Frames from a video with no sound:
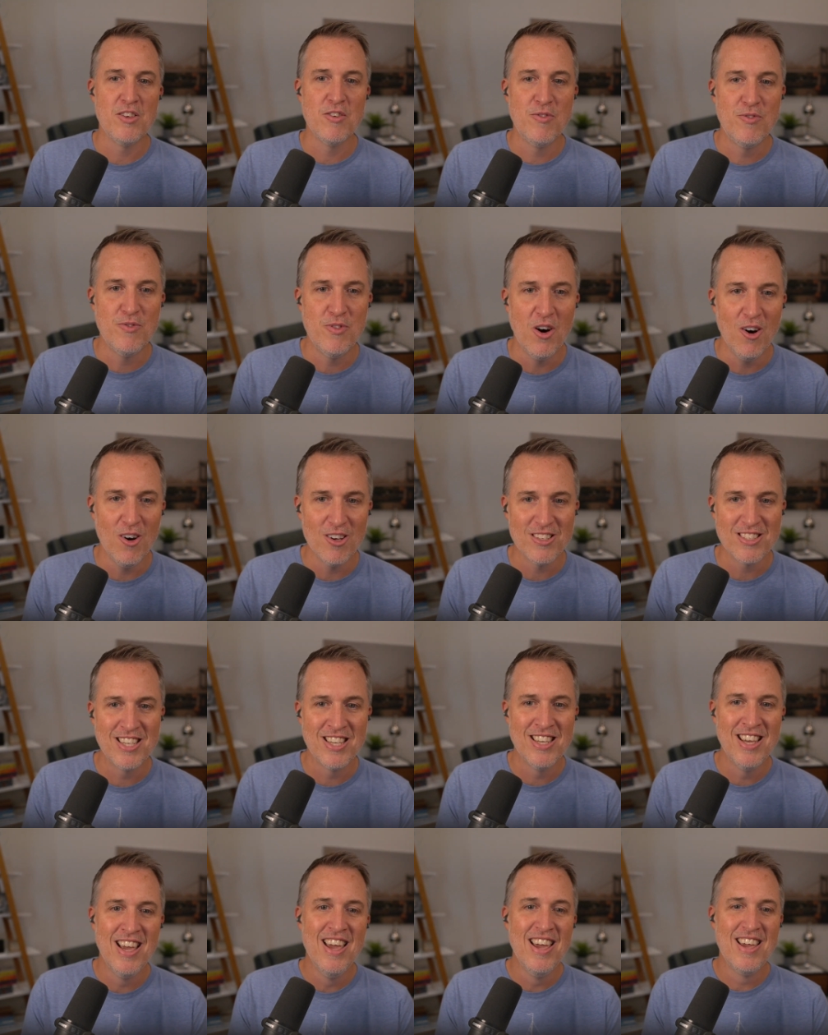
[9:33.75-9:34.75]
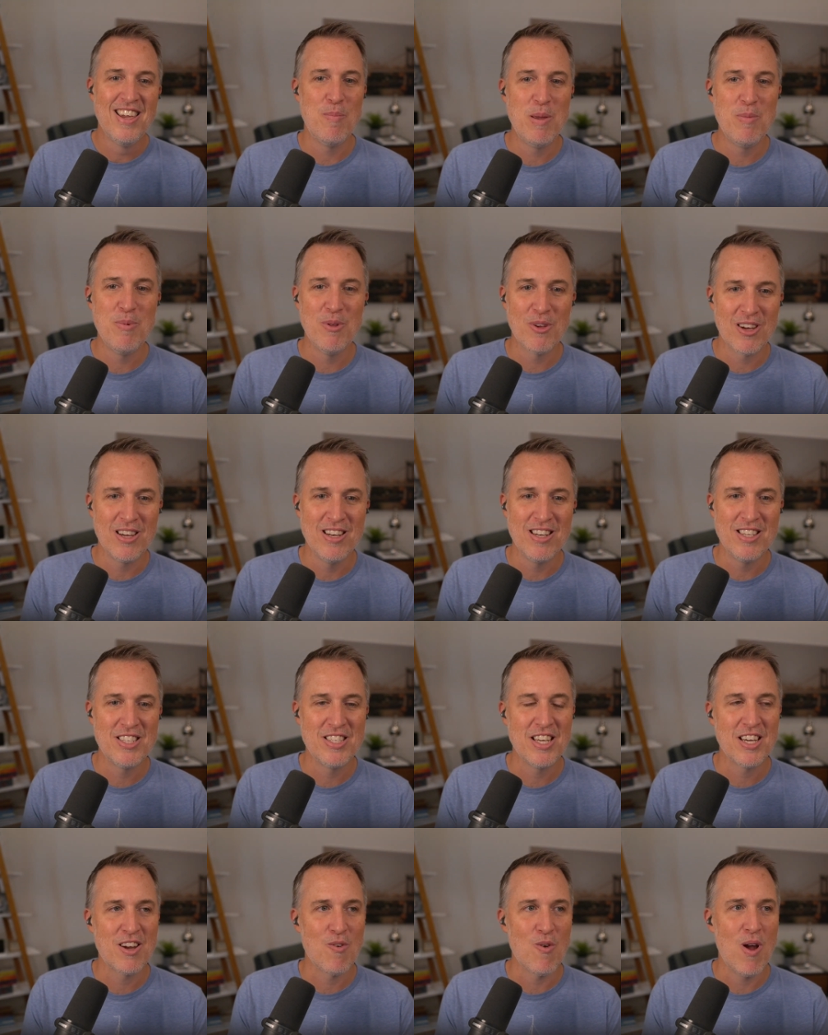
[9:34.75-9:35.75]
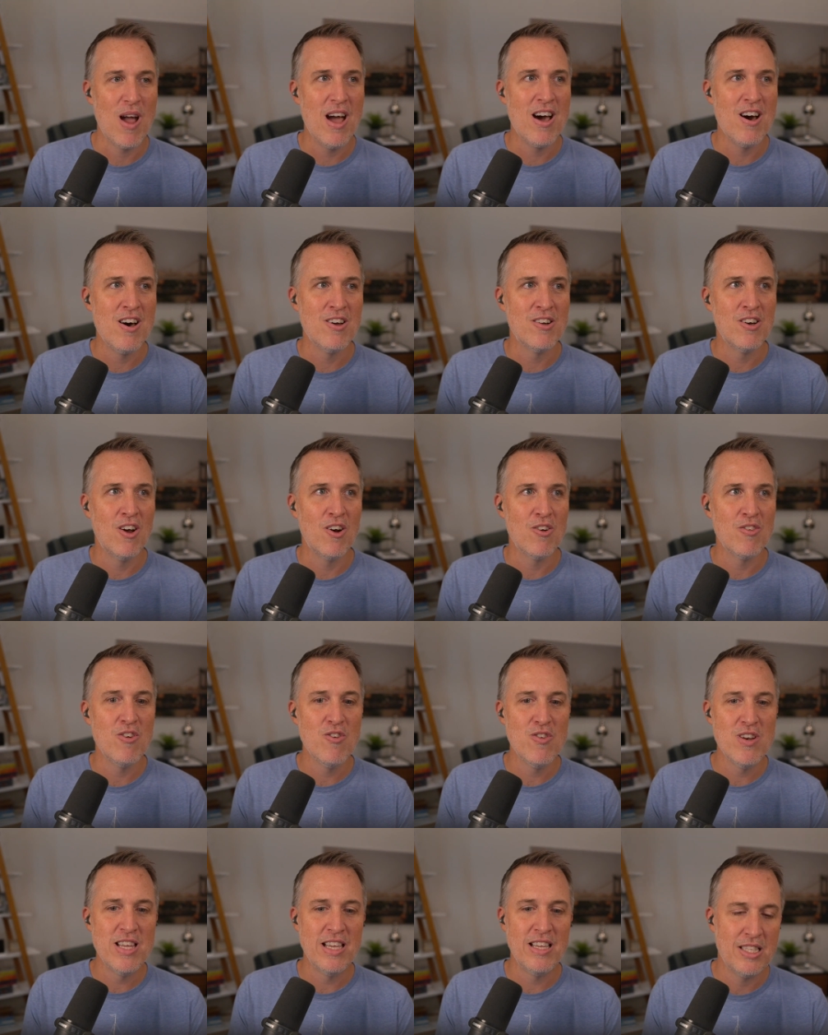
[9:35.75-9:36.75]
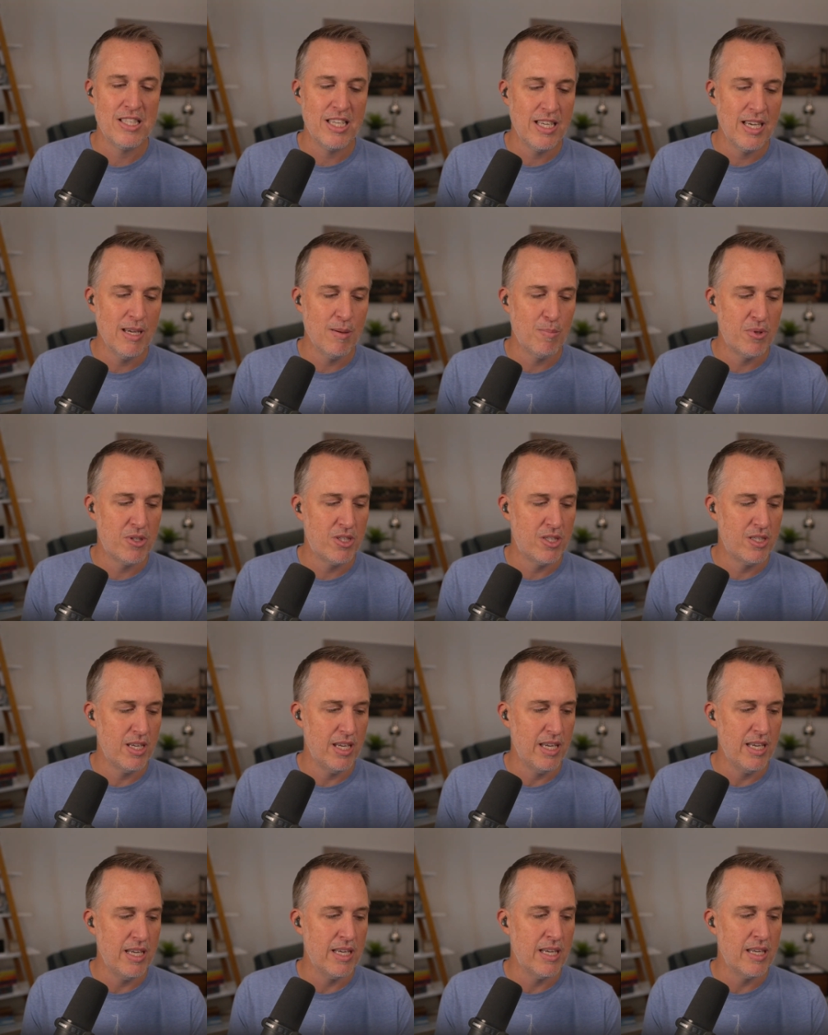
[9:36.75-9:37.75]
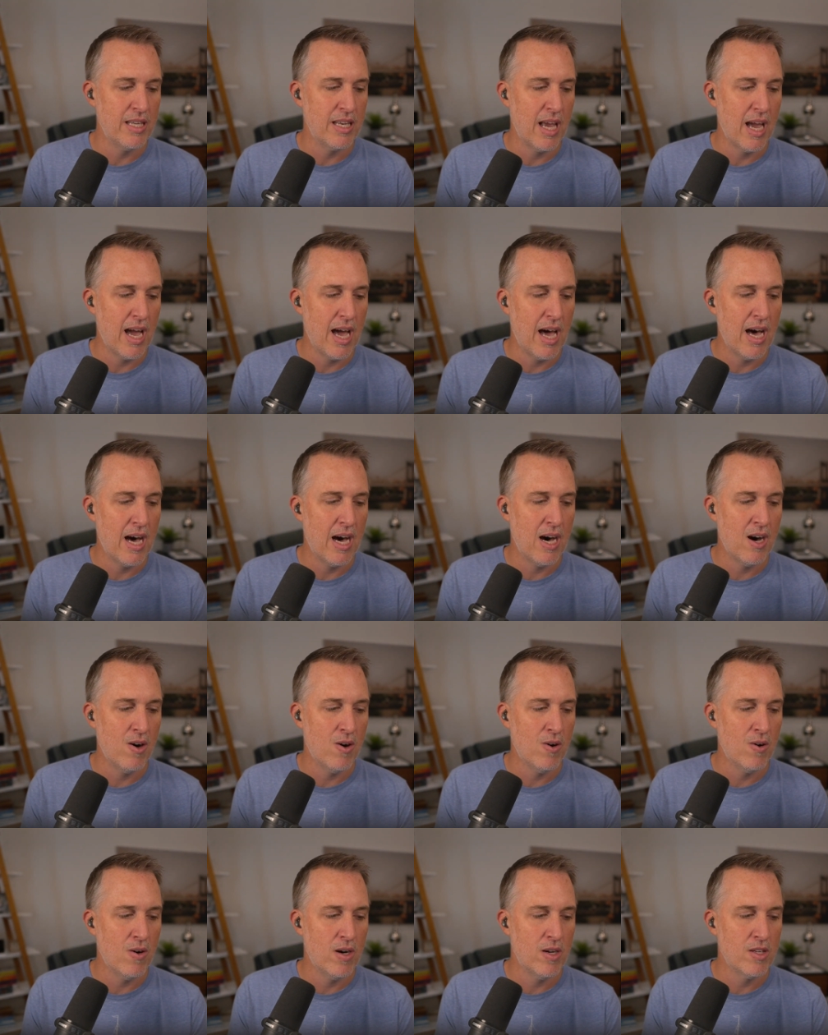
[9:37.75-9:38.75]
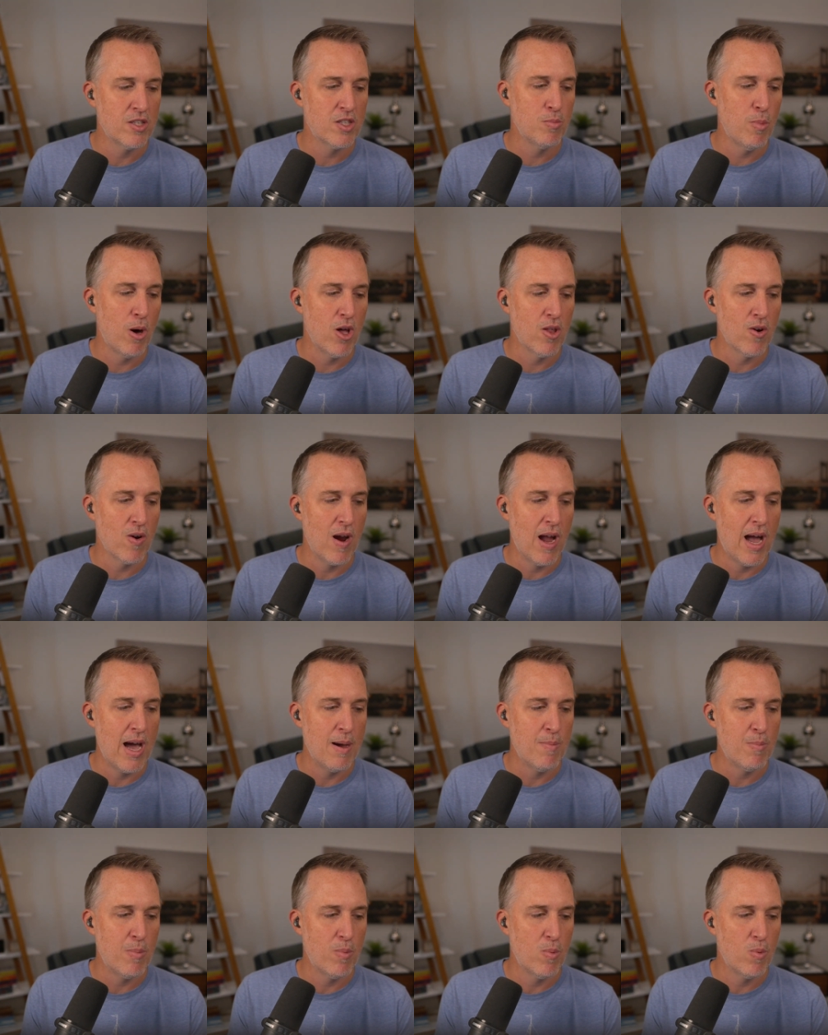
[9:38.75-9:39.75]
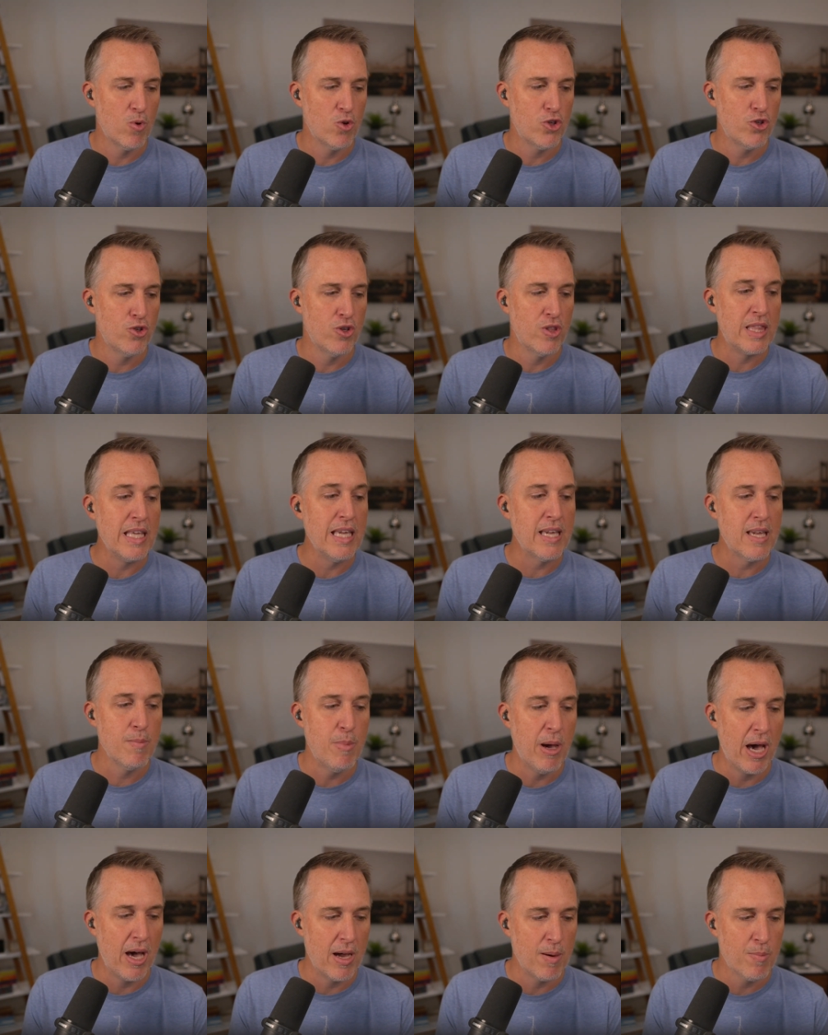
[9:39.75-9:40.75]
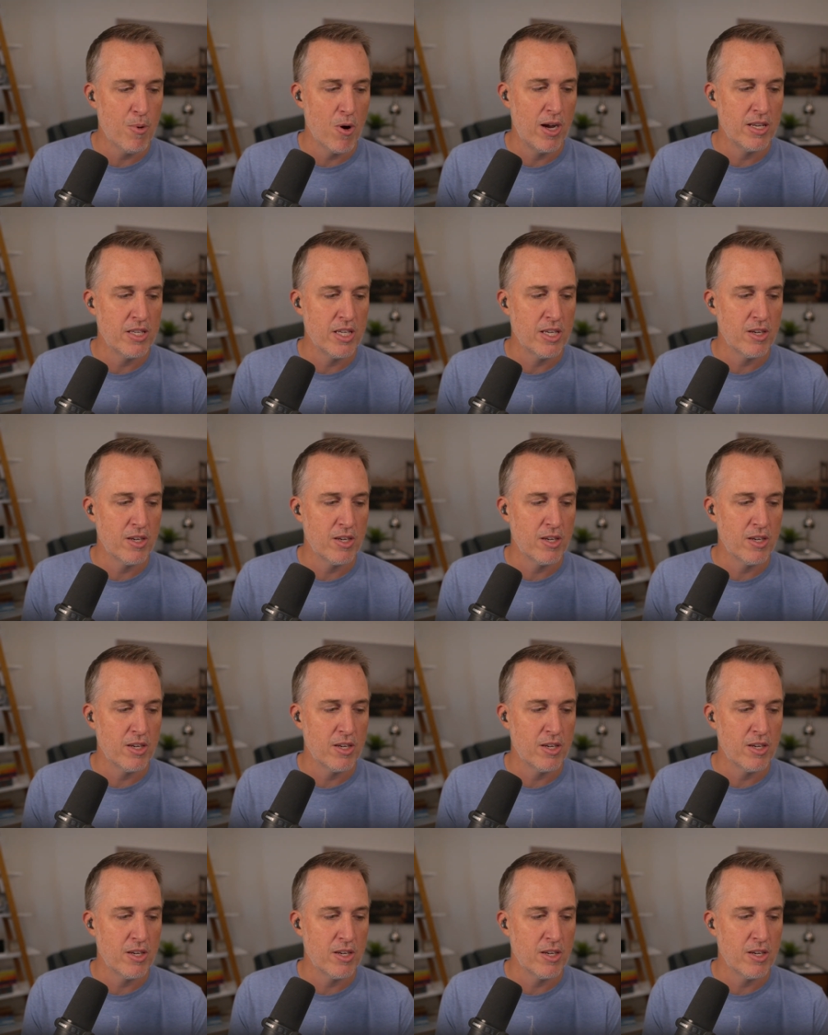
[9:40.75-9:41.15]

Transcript: default people are going to stick around. Are there any tips in how a smaller app should think about a price